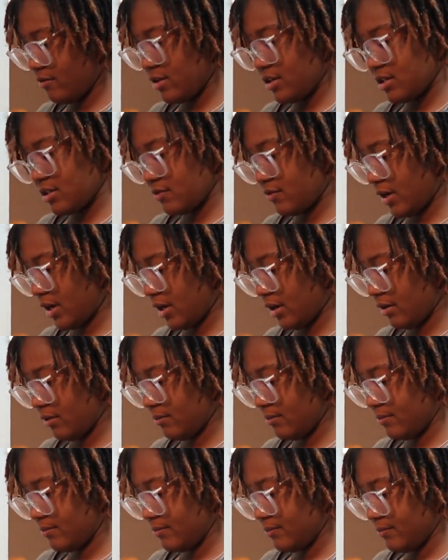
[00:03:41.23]
which is fine,
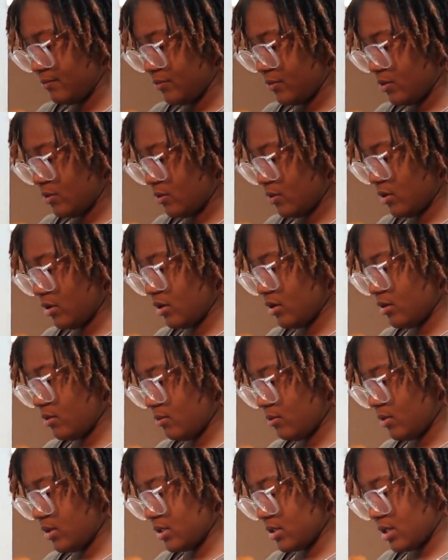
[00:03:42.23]
or the
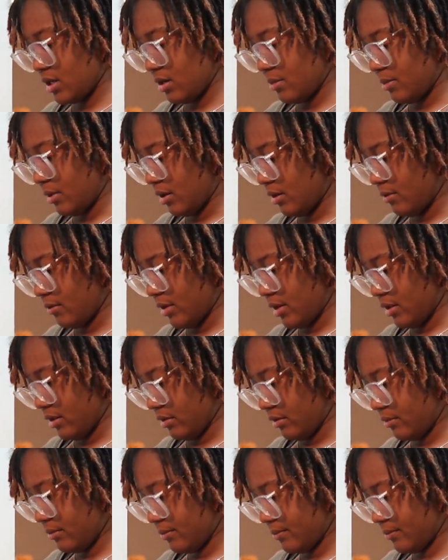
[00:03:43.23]
ones that I bought rather.